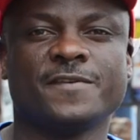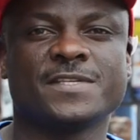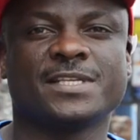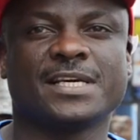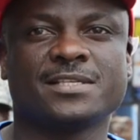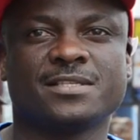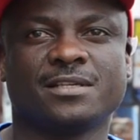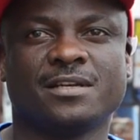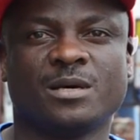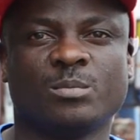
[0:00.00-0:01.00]
visit us
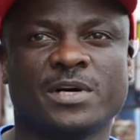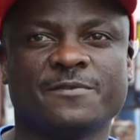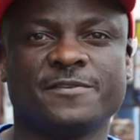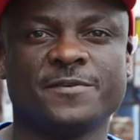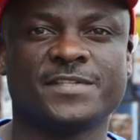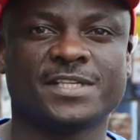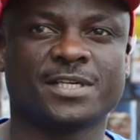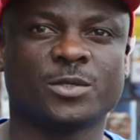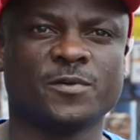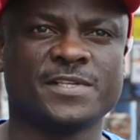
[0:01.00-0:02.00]
at number 50
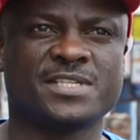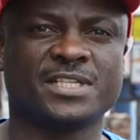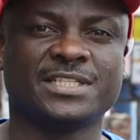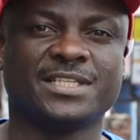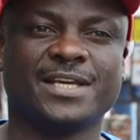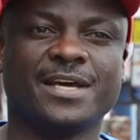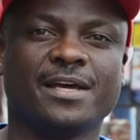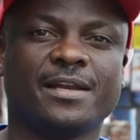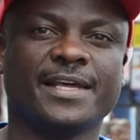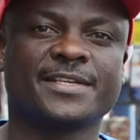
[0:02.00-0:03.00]
Kagui Street,
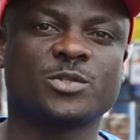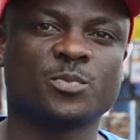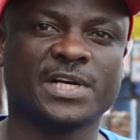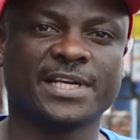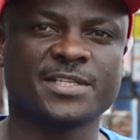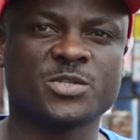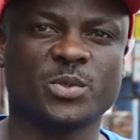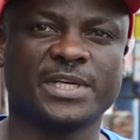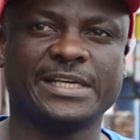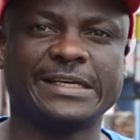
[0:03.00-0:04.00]
next to Market
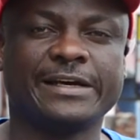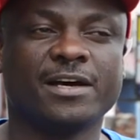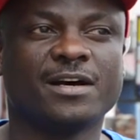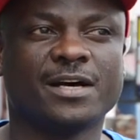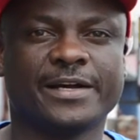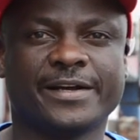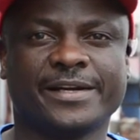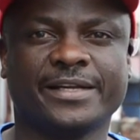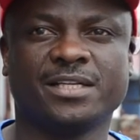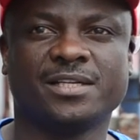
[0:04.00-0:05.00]
Square,
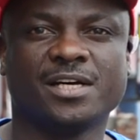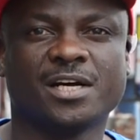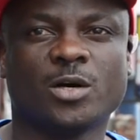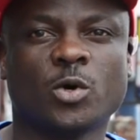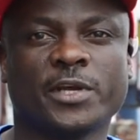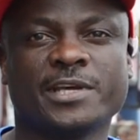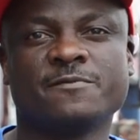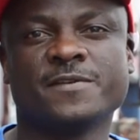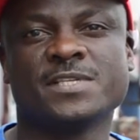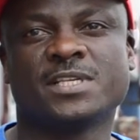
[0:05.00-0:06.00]
Harare, or you
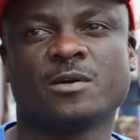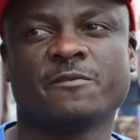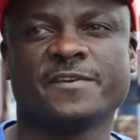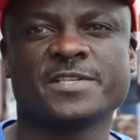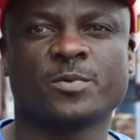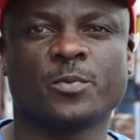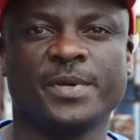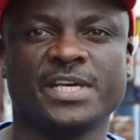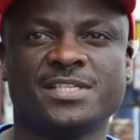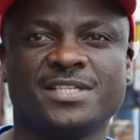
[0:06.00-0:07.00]
can visit our Facebook
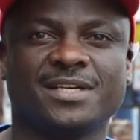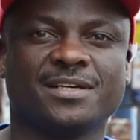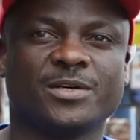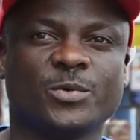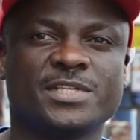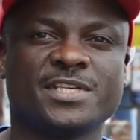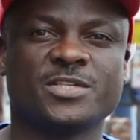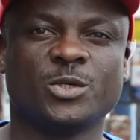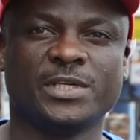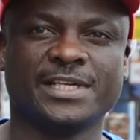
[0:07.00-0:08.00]
page, which
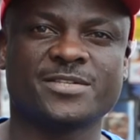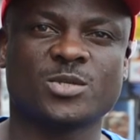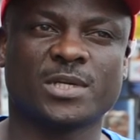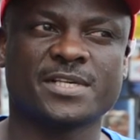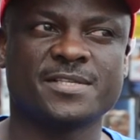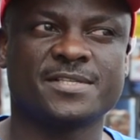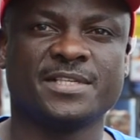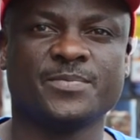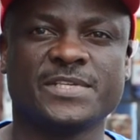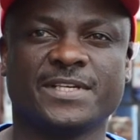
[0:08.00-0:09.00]
is Unique Solar
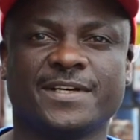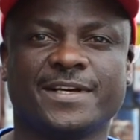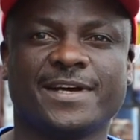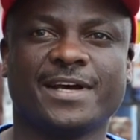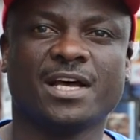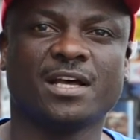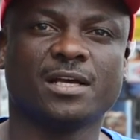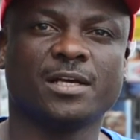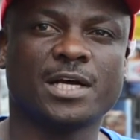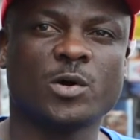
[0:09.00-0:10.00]
Systems.
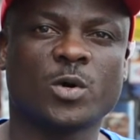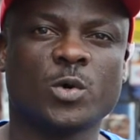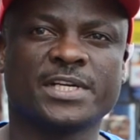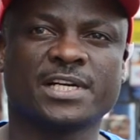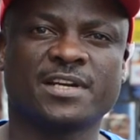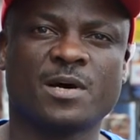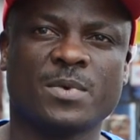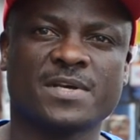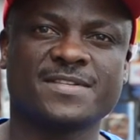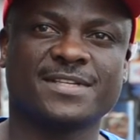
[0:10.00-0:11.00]
Our contact
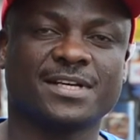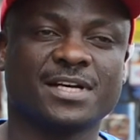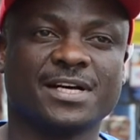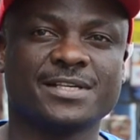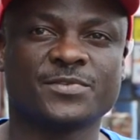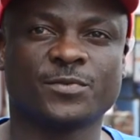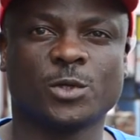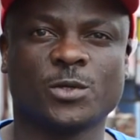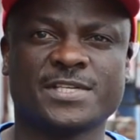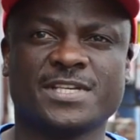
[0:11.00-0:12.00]
numbers are as follows.